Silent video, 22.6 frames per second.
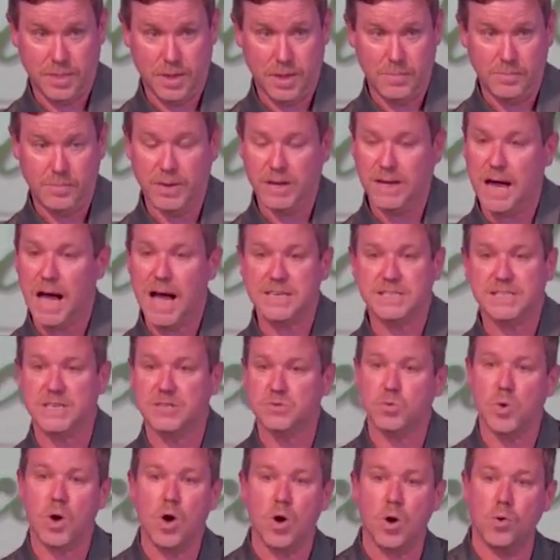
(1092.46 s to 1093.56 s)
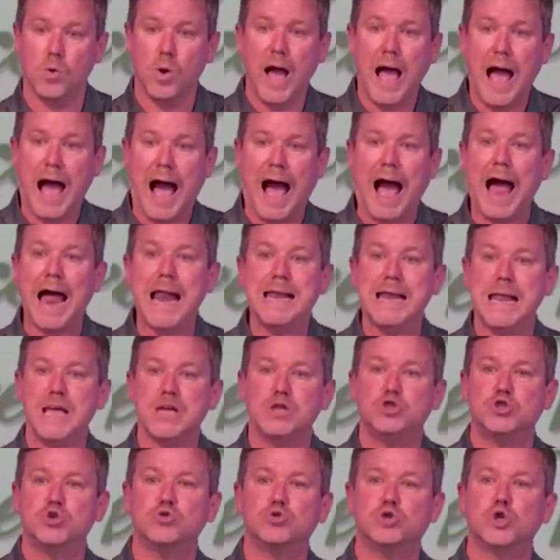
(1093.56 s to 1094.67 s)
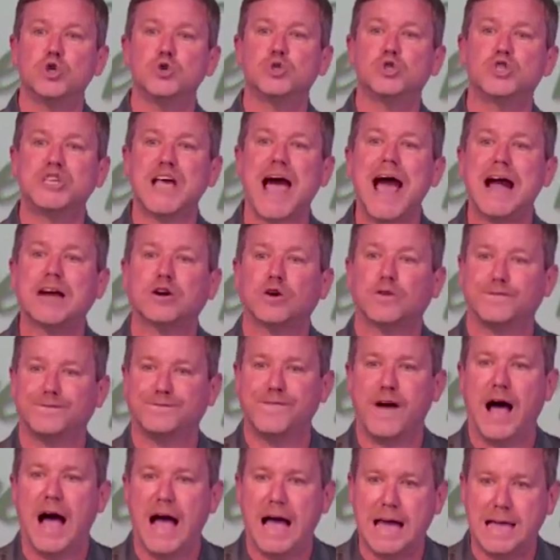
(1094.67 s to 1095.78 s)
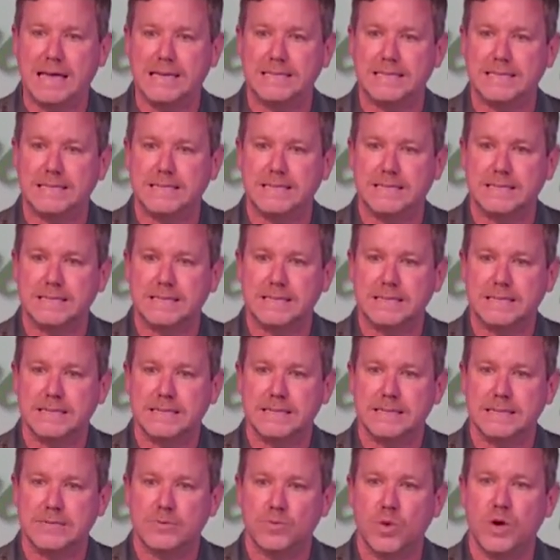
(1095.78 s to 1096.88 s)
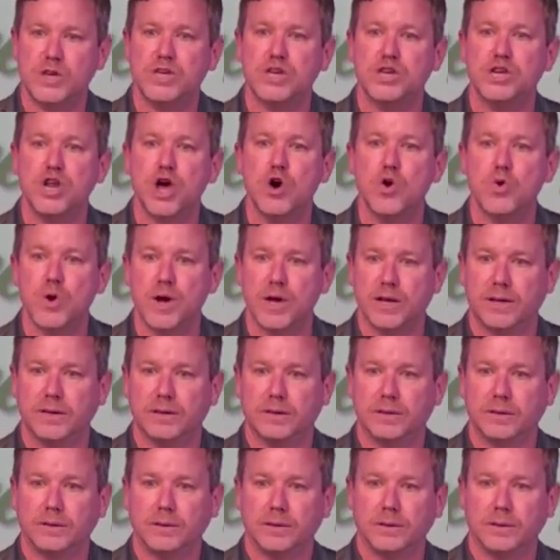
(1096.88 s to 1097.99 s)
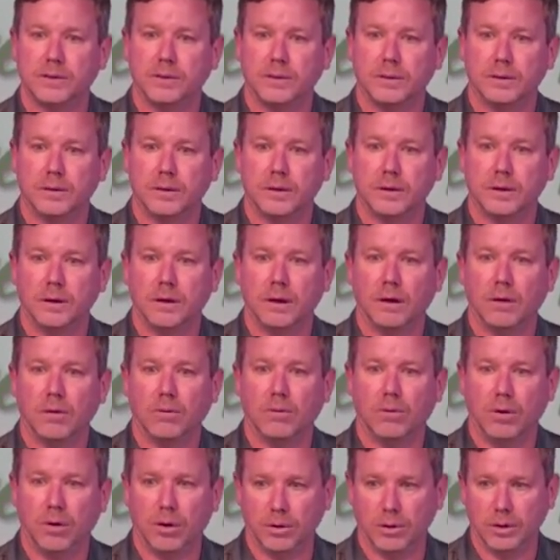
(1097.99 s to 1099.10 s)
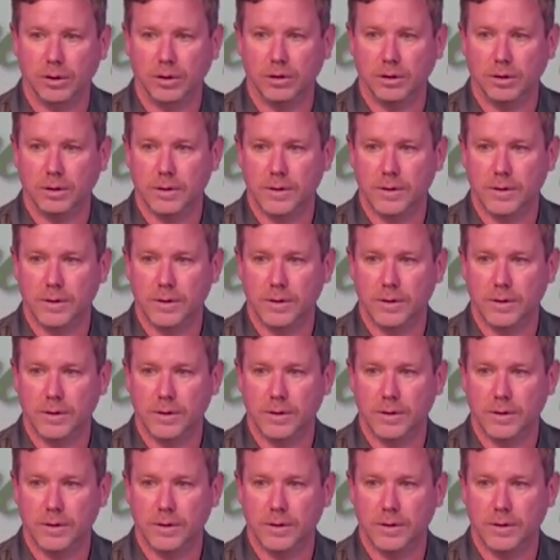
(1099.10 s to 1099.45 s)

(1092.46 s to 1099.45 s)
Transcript: But God says, Whoa, I need you to sacrifice. Will you do it? I don't want to.